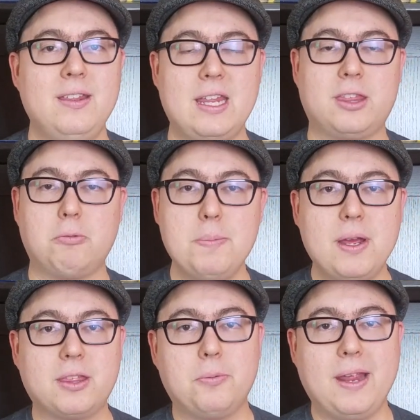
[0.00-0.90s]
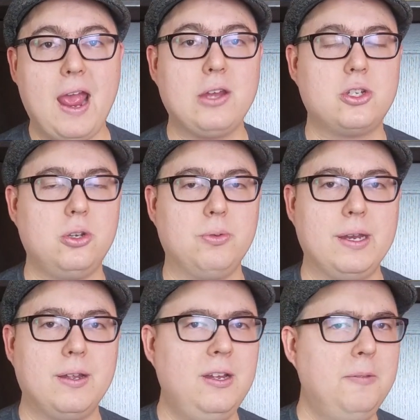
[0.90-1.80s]
That 3x3 action
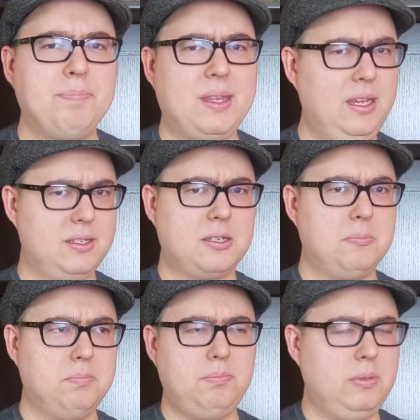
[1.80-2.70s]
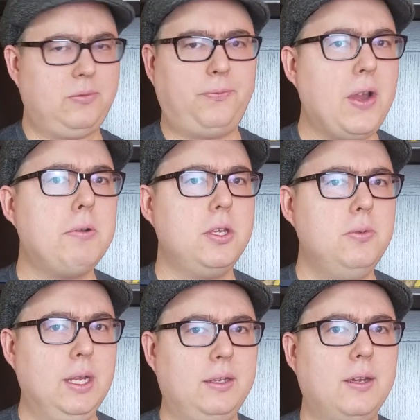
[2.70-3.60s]
grid it's very
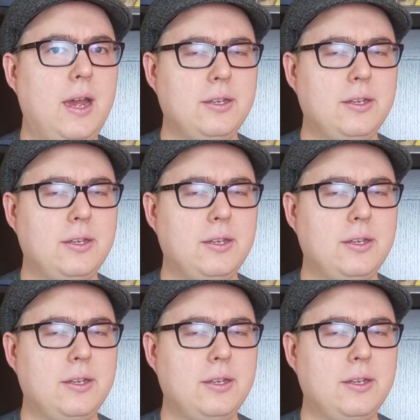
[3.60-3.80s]
unique.